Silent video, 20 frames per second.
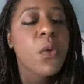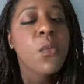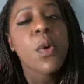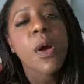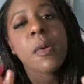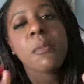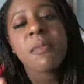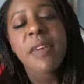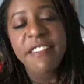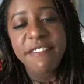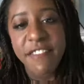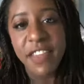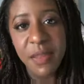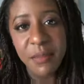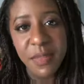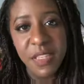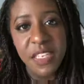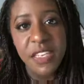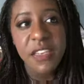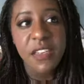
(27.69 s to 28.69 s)
well, my
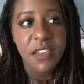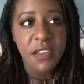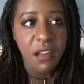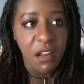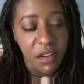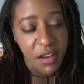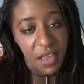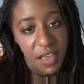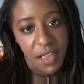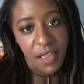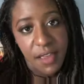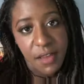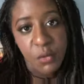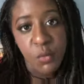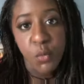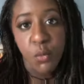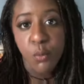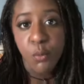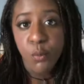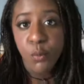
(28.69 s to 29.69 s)
family and I
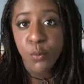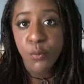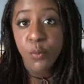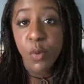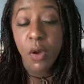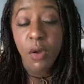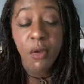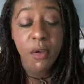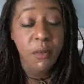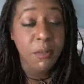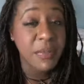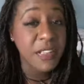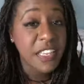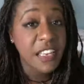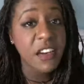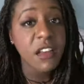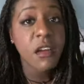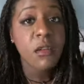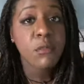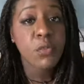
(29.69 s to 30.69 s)
are
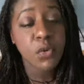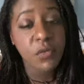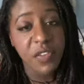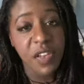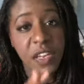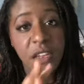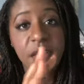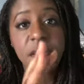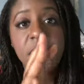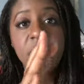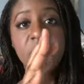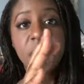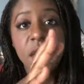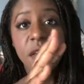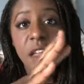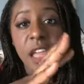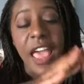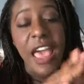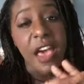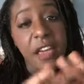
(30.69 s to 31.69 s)
planning on moving
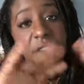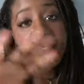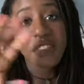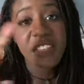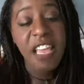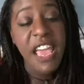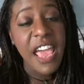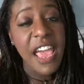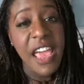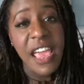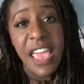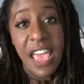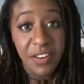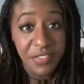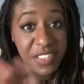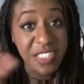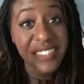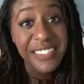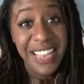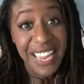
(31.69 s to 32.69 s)
out of out of
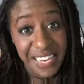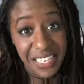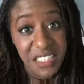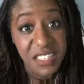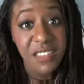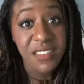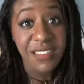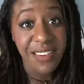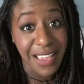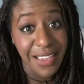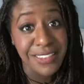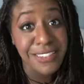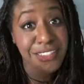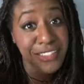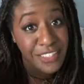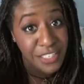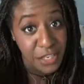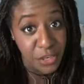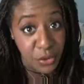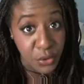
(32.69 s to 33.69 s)
state
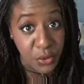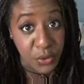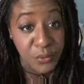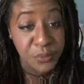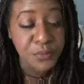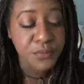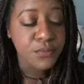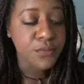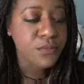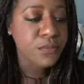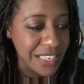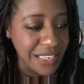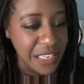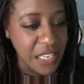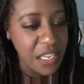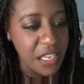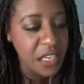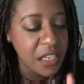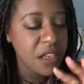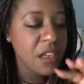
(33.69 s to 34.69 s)
next year.
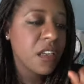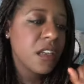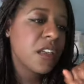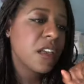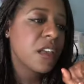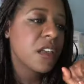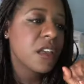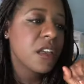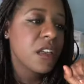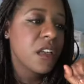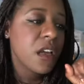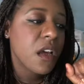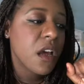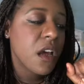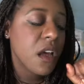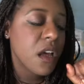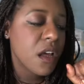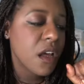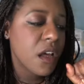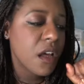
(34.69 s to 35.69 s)
Thinking
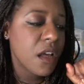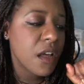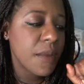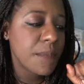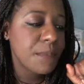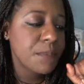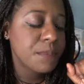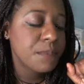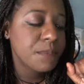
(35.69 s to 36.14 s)
uh,